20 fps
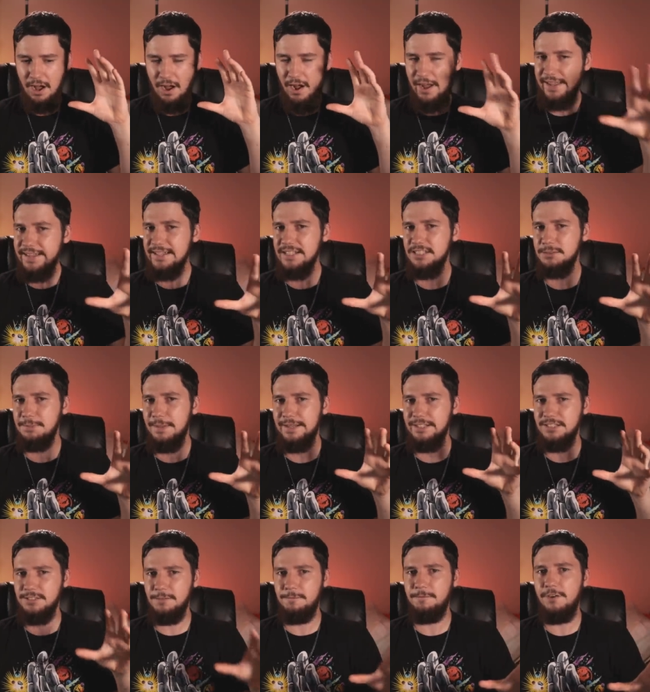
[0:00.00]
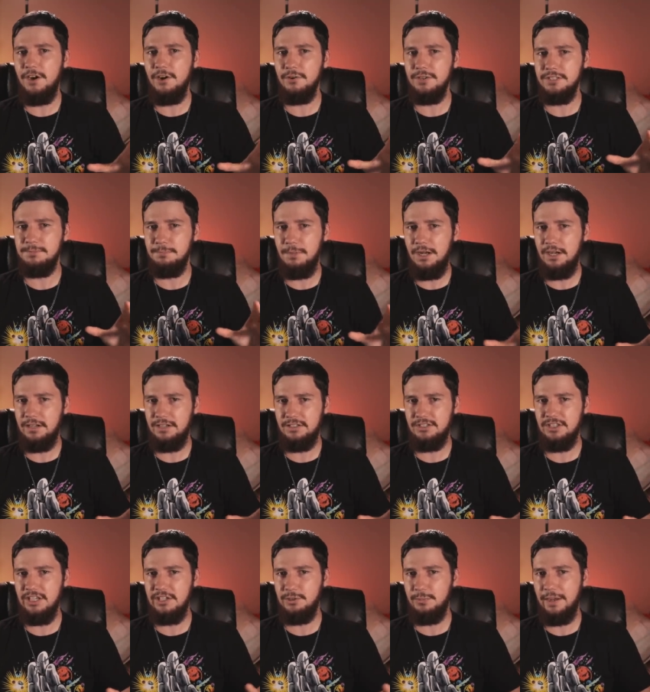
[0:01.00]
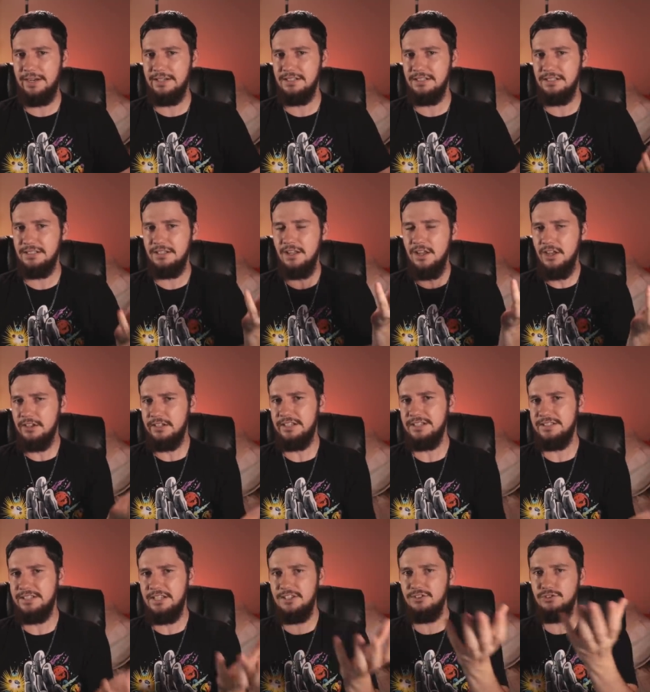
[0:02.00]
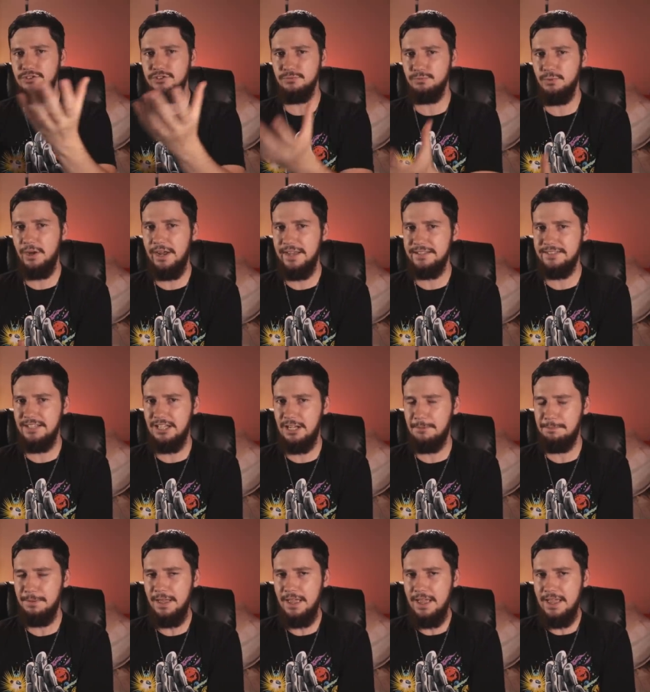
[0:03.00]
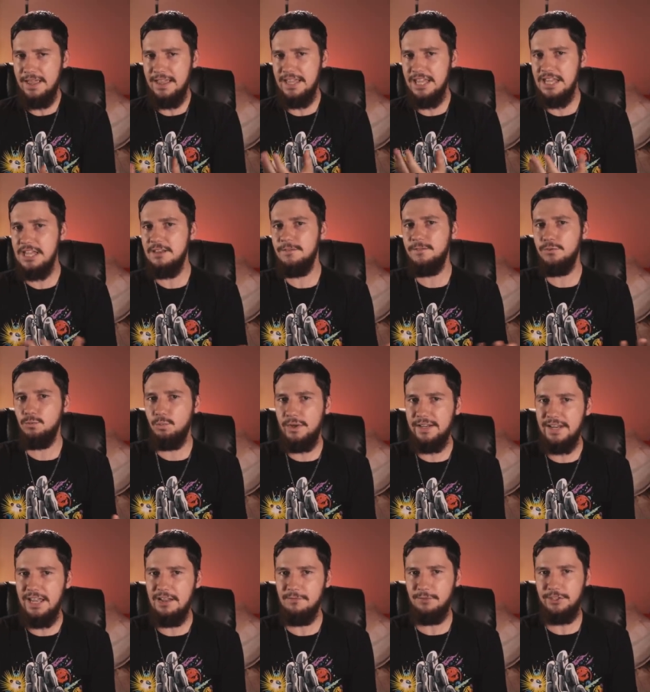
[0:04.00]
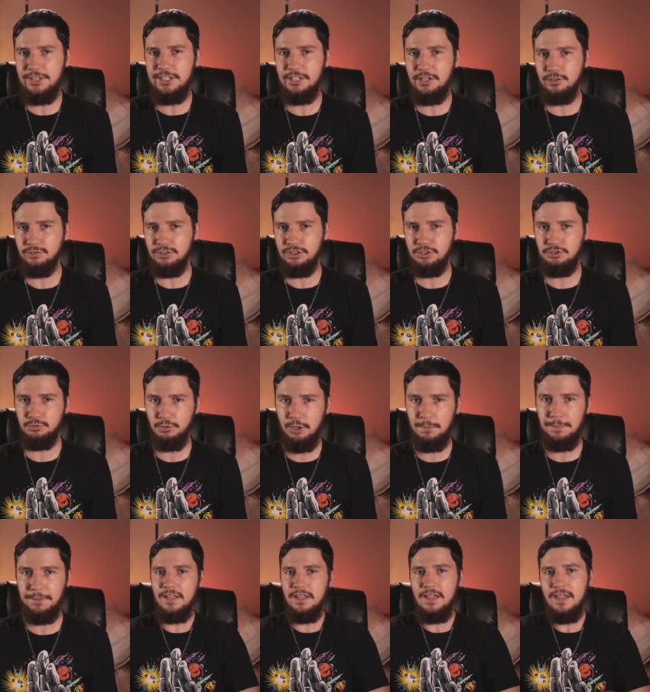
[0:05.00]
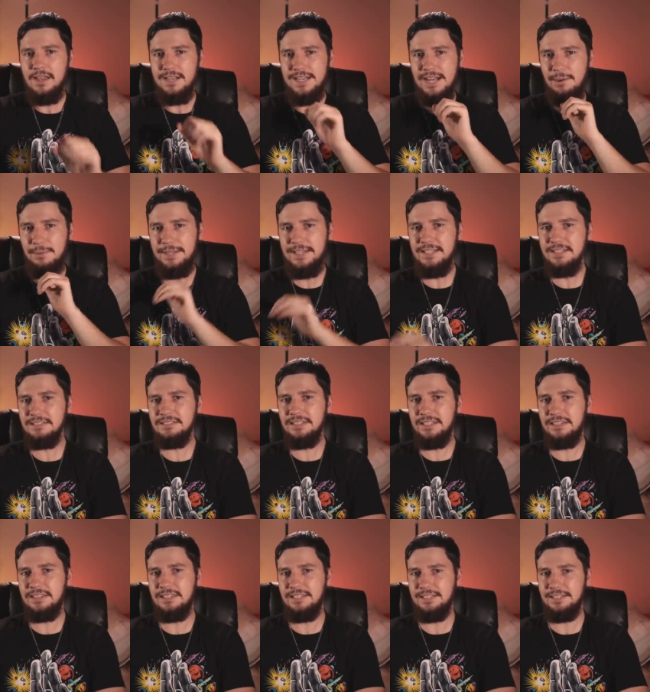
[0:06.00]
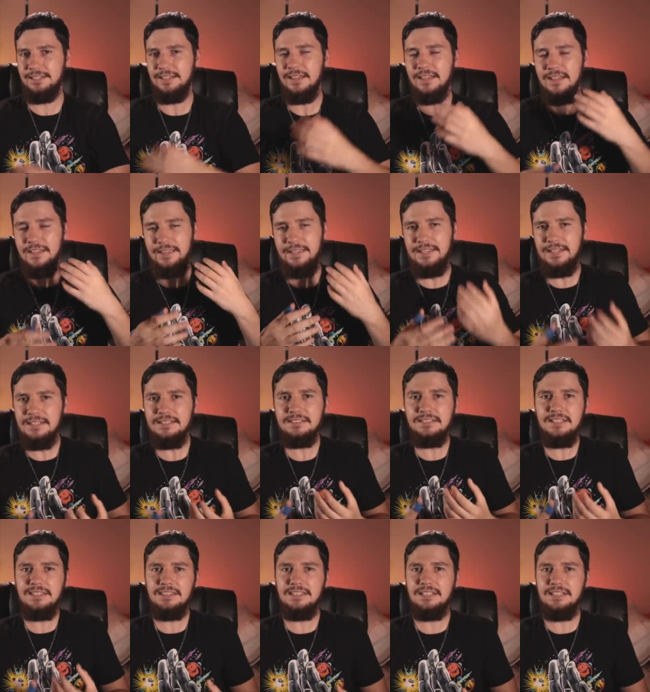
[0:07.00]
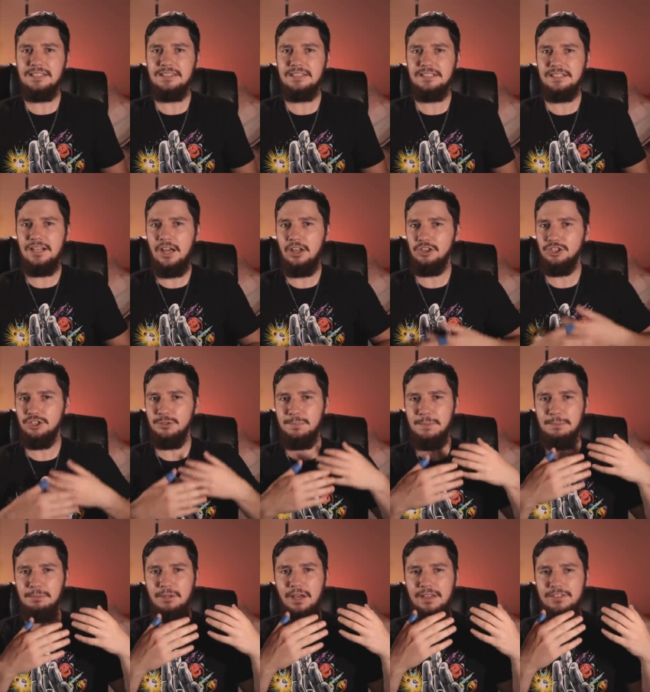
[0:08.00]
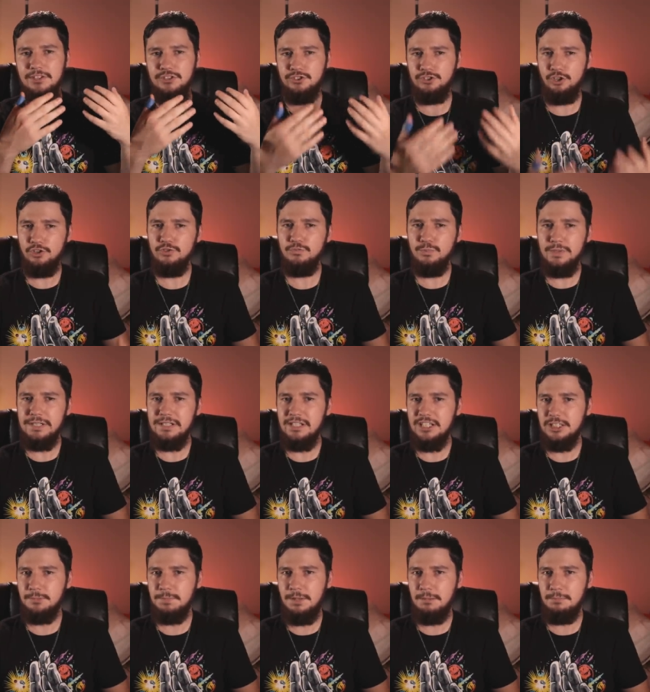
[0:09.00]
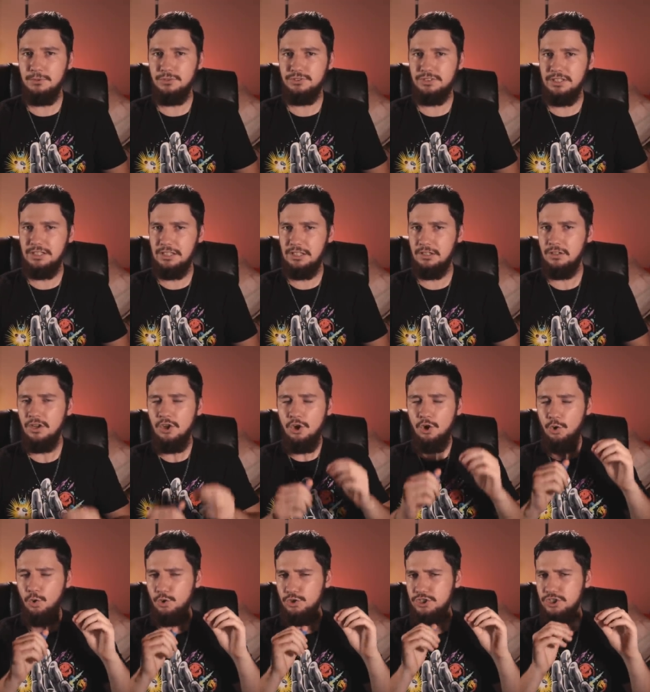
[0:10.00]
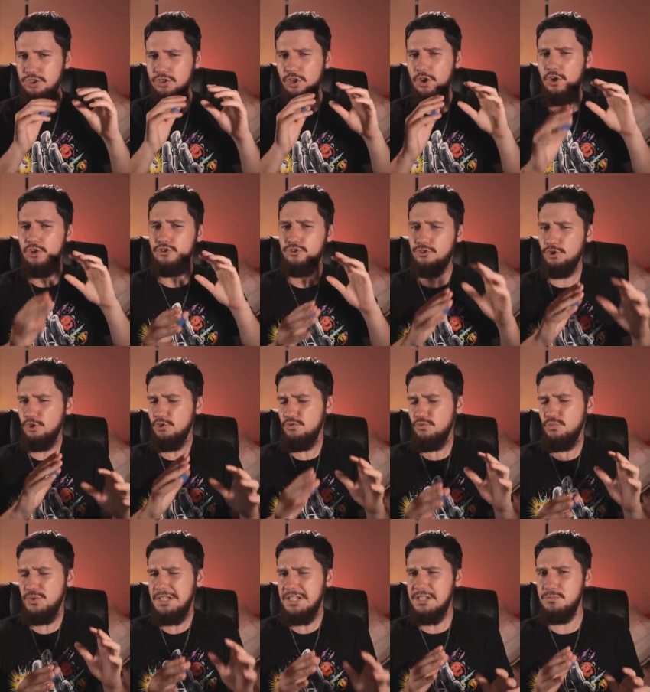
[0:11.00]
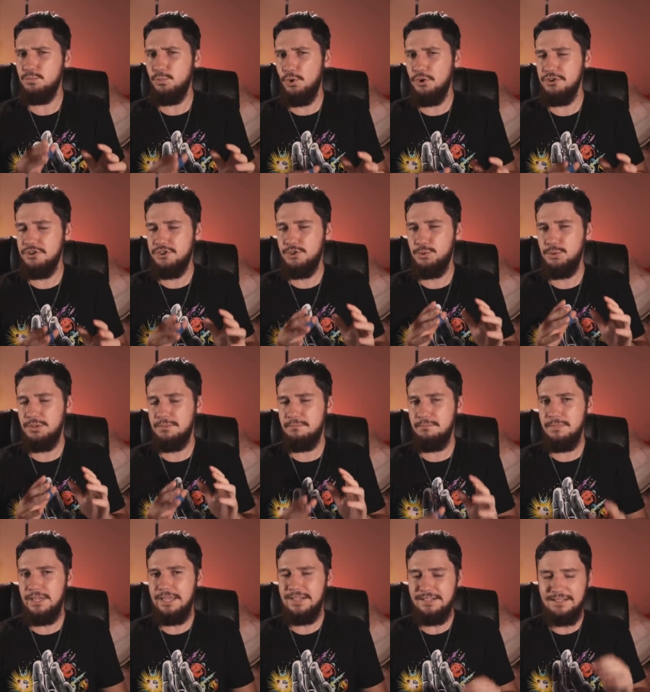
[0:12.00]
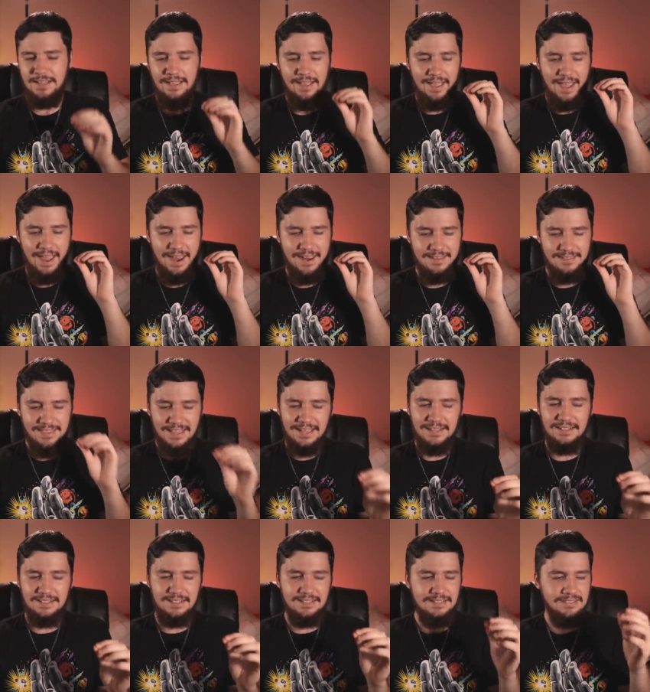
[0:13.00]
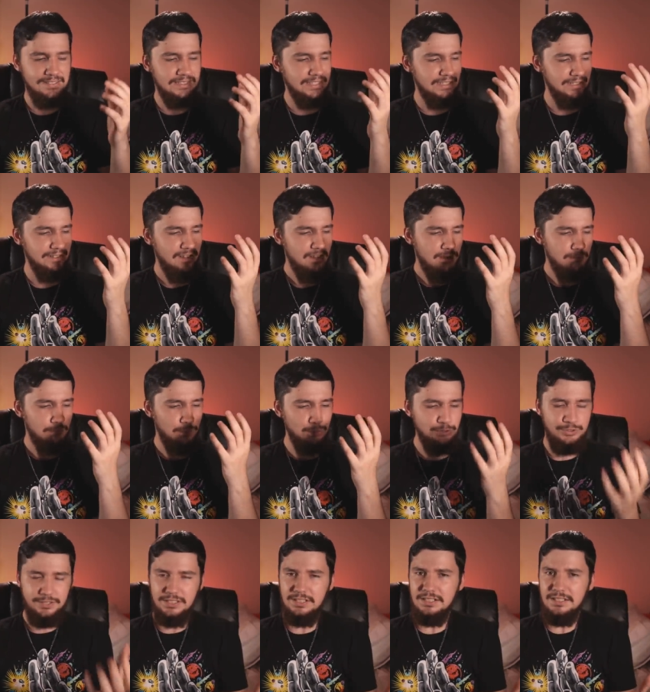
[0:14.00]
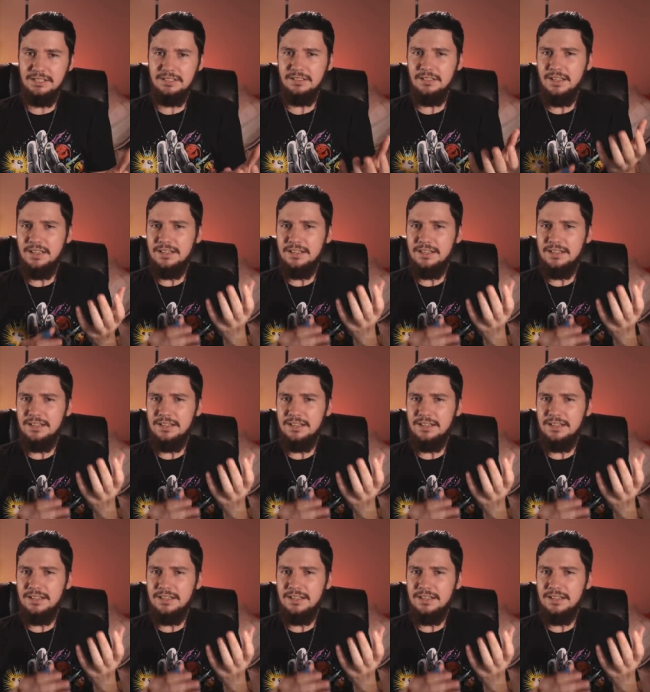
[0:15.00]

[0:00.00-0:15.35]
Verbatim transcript: I expect Safari's market share to actually continue to rise up, even when everything else is dropping. Now, here's the thing. Here's the thing that a lot of people either don't realize about Mozilla or just don't really want to admit and that is that Mozilla